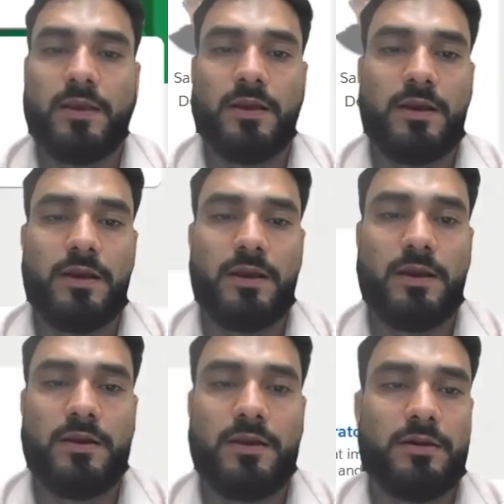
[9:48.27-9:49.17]
and
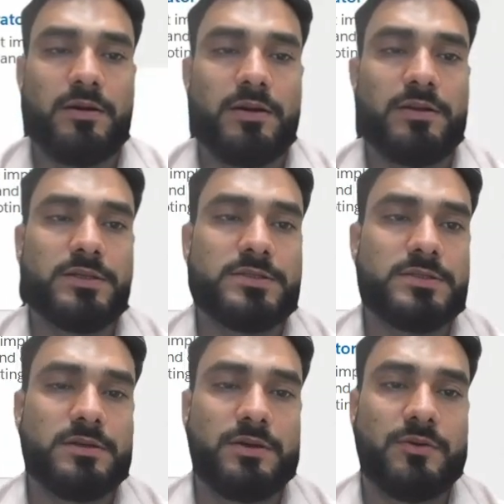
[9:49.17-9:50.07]
under this
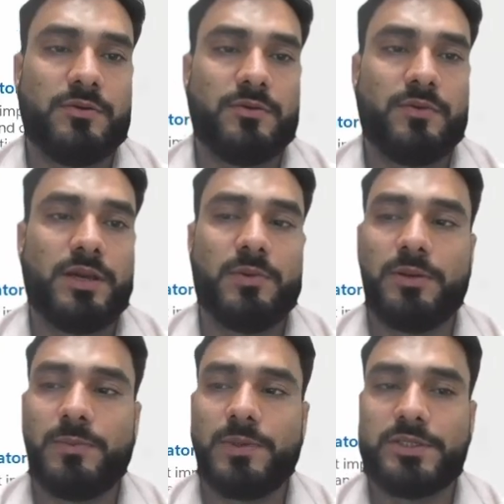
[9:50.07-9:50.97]
we have
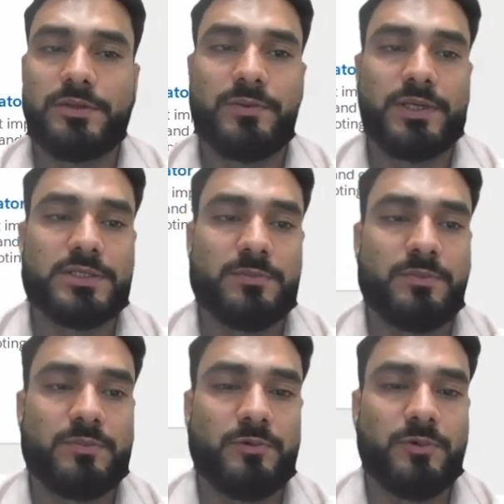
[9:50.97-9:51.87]
multiple certification
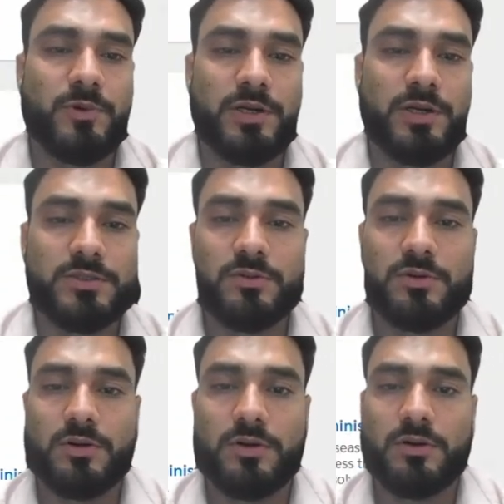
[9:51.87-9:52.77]
points, so
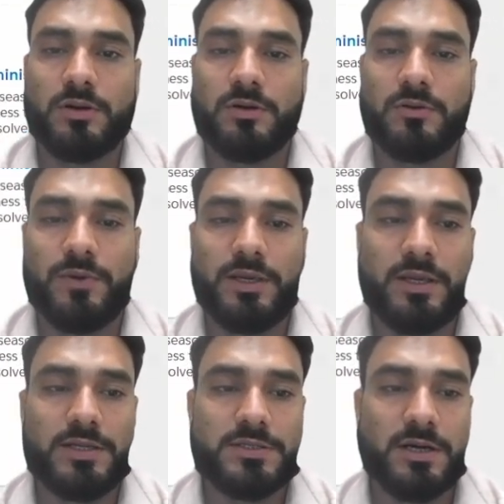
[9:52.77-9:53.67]
we
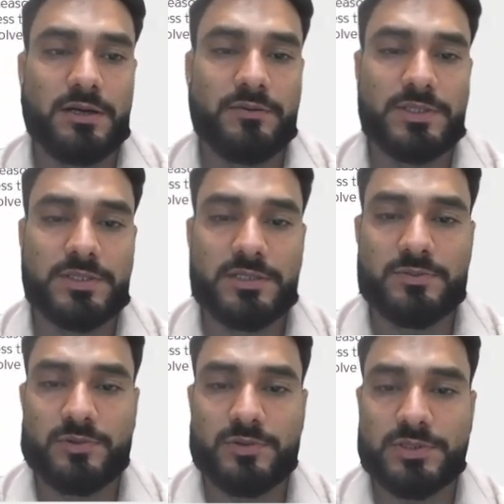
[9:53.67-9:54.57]
can start with
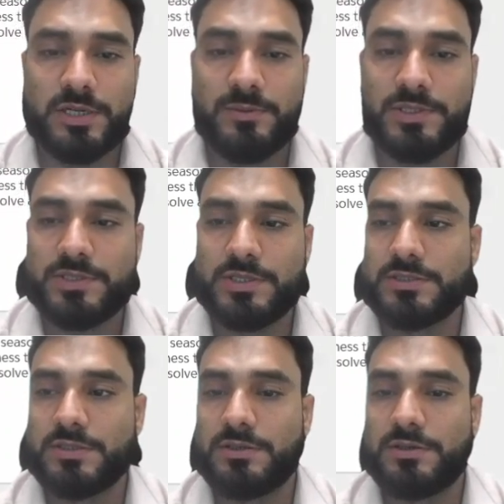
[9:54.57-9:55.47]
Salesforce
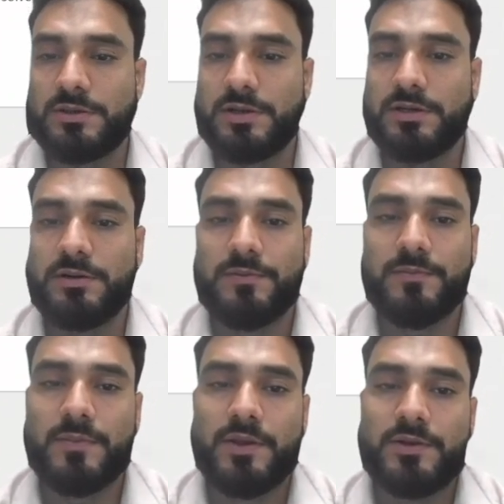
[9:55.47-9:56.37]
administration, right?
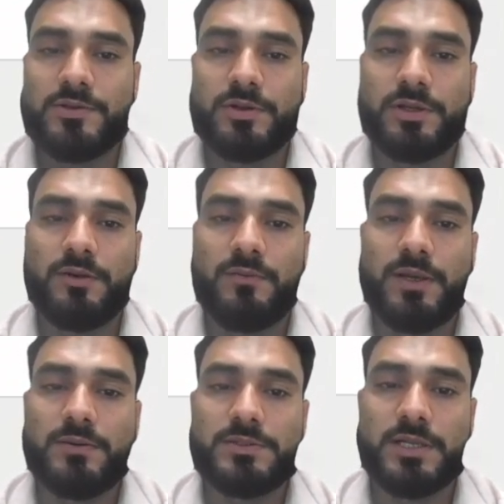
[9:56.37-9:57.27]
So here
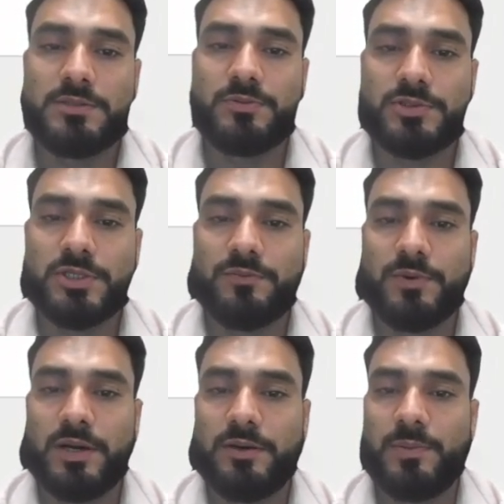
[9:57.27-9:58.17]
we have Salesforce
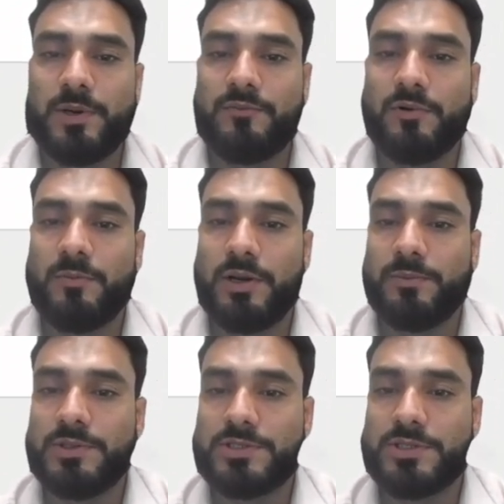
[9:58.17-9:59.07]
certified platform
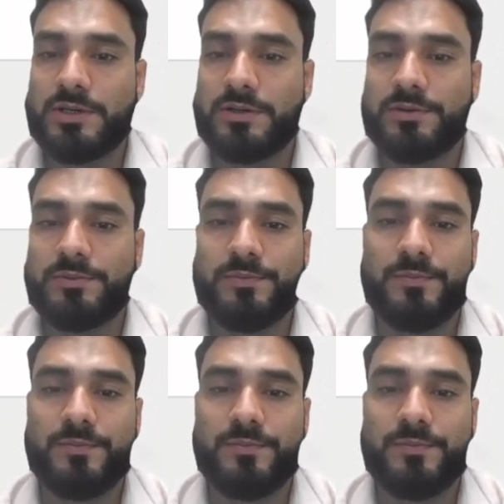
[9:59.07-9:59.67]
administrator.